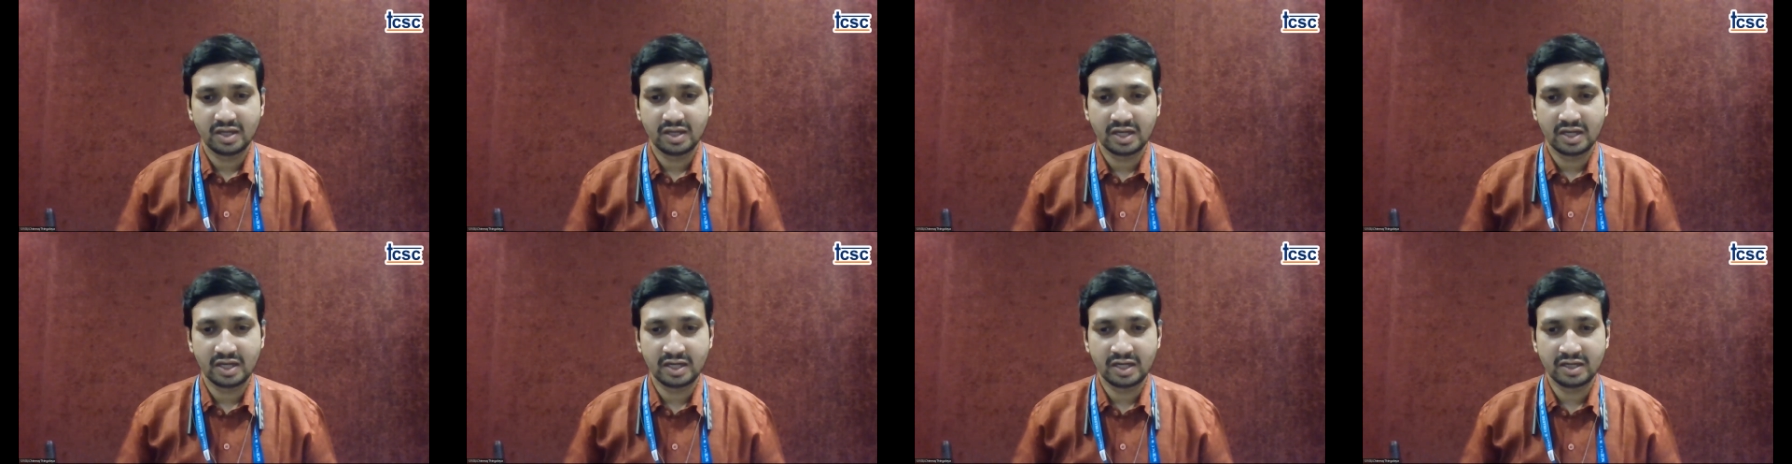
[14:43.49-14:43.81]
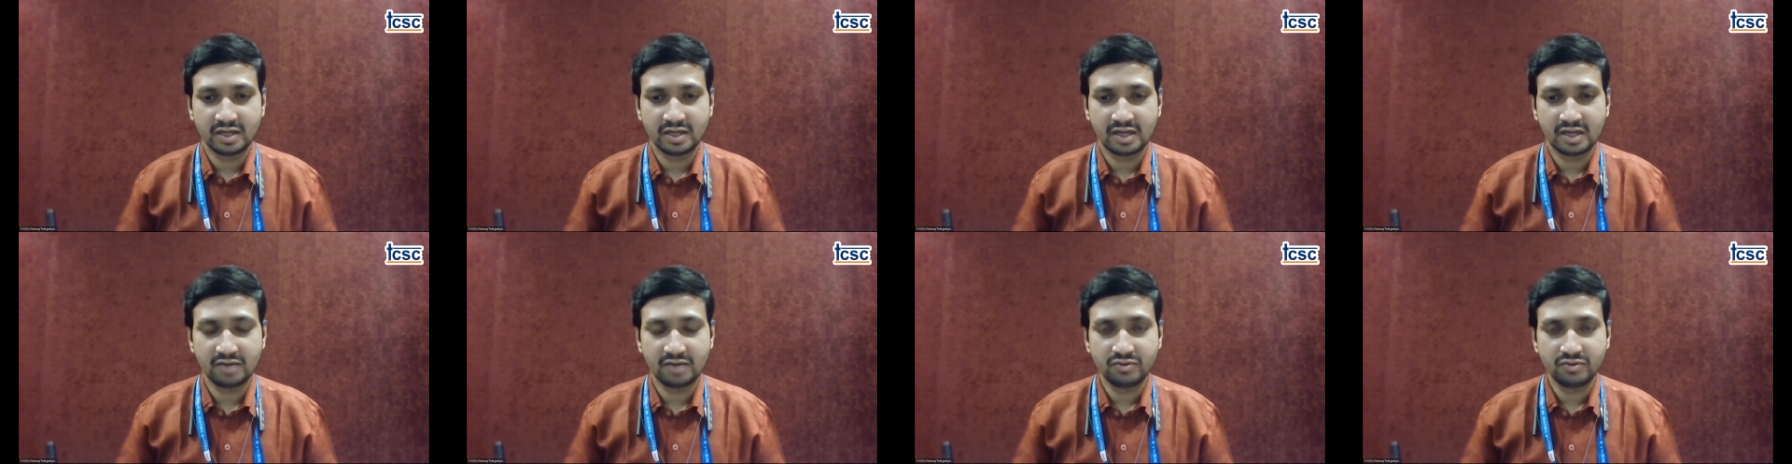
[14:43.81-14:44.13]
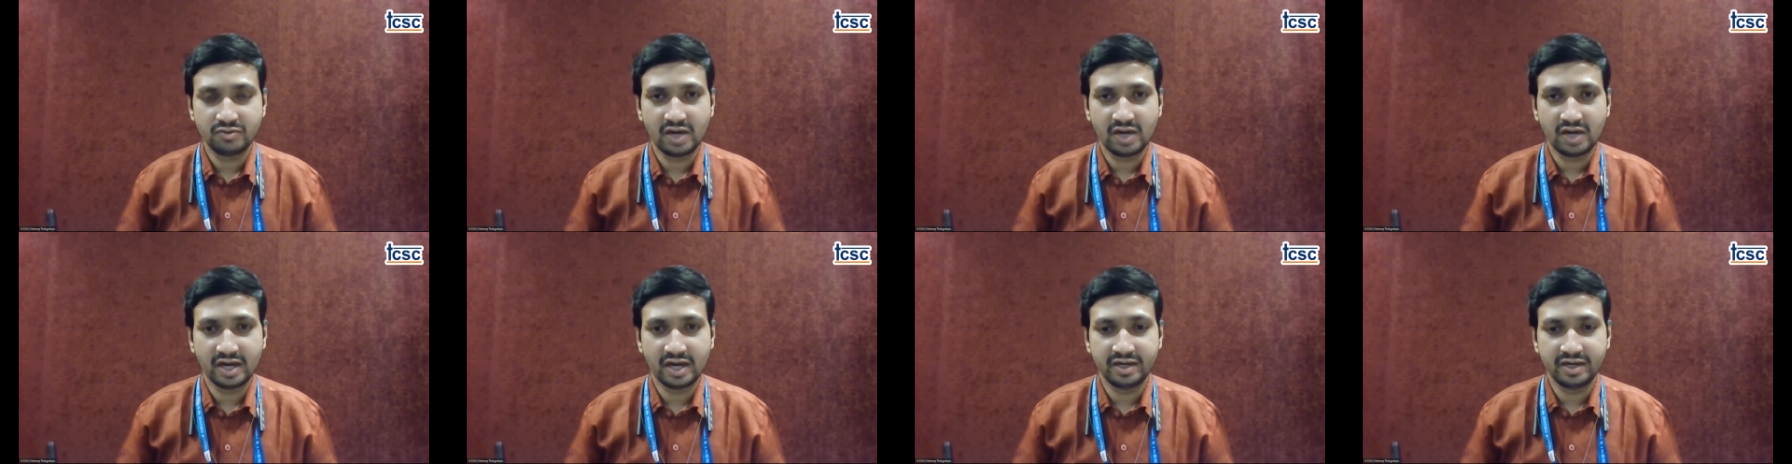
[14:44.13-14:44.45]
and how
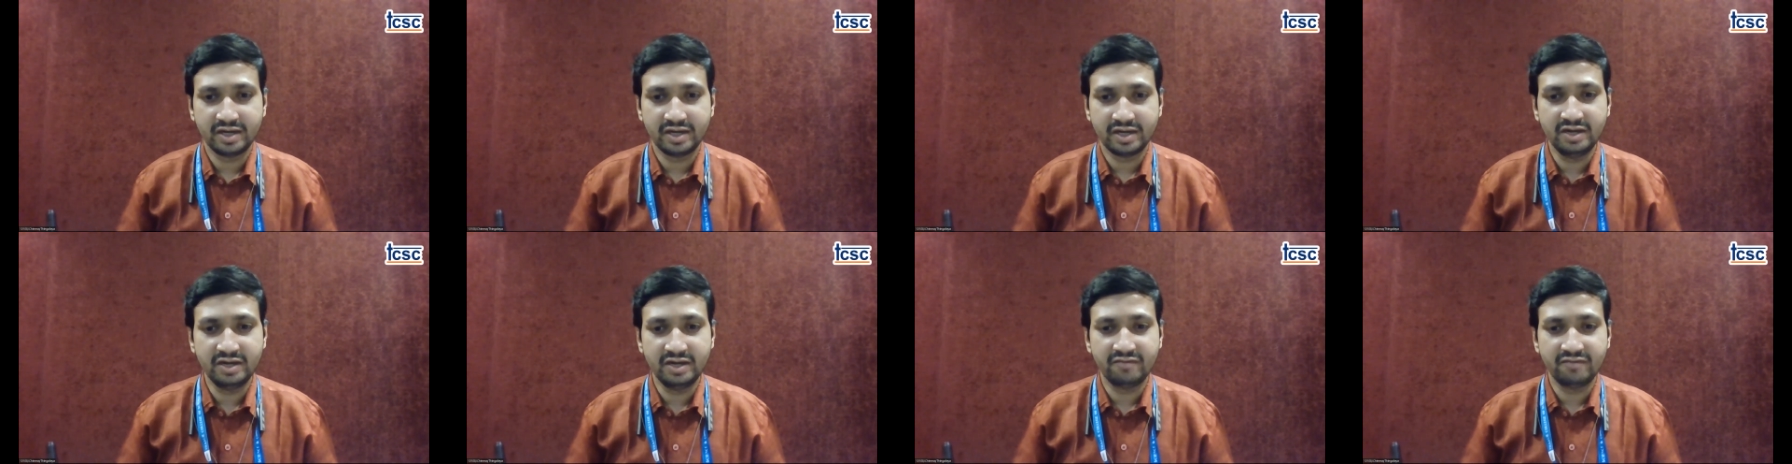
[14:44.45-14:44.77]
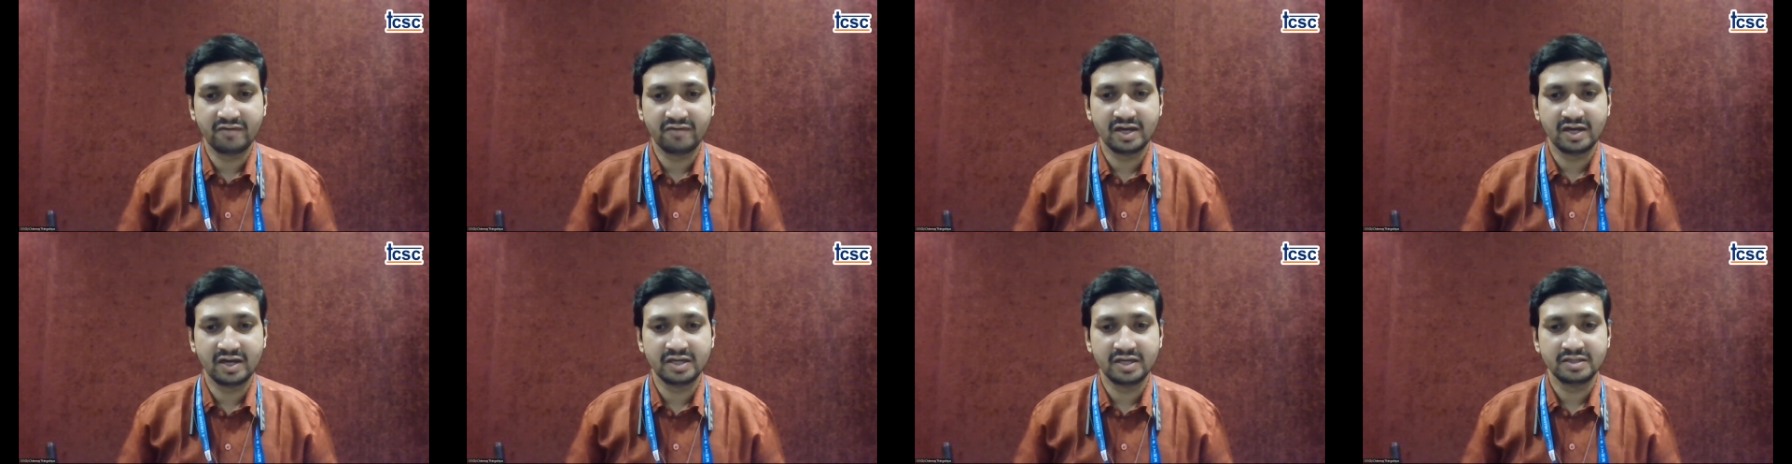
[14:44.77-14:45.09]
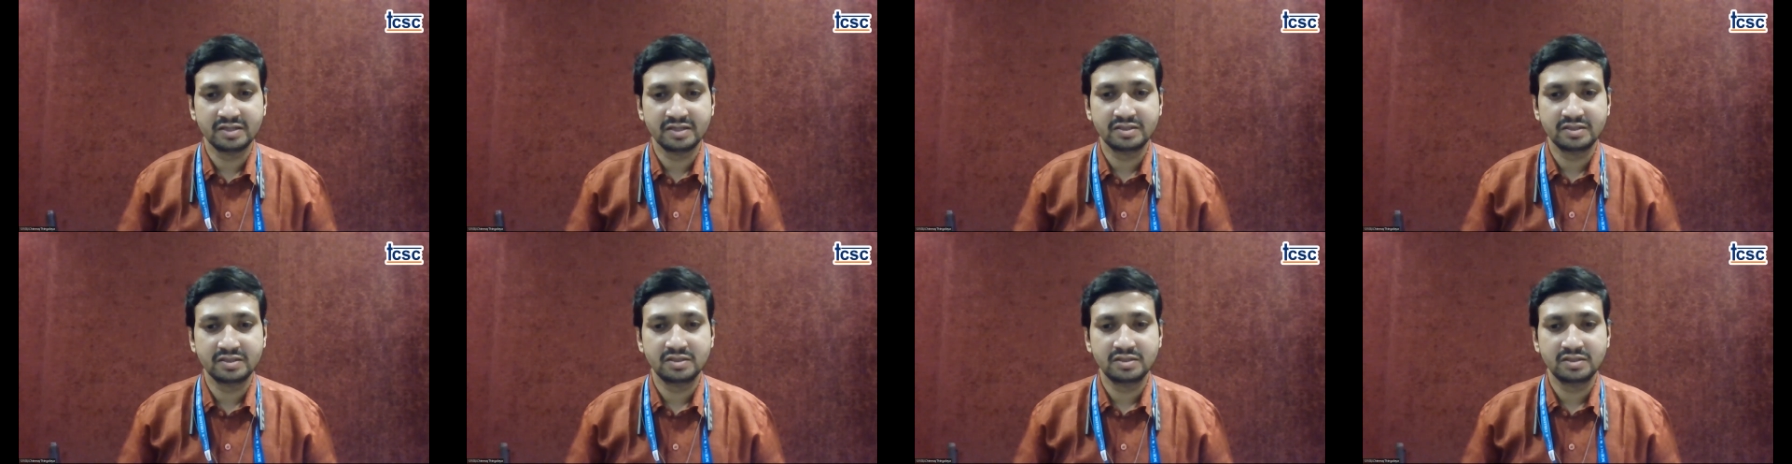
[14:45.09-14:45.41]
to identify